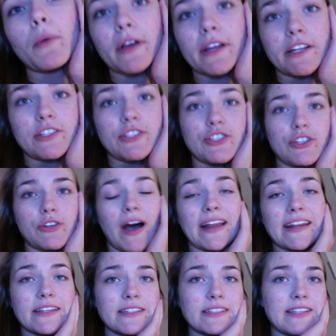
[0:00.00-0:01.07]
what we're gonna do. I
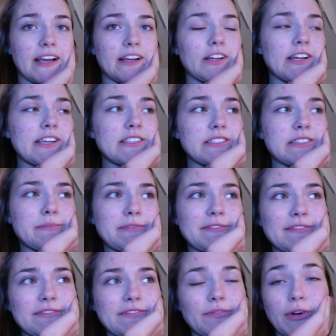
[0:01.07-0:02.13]
need to decorate some
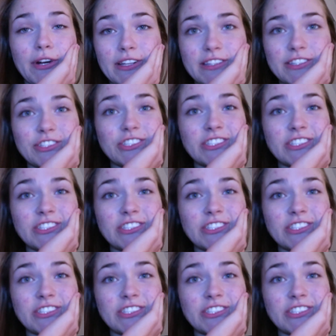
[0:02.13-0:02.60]
of one of the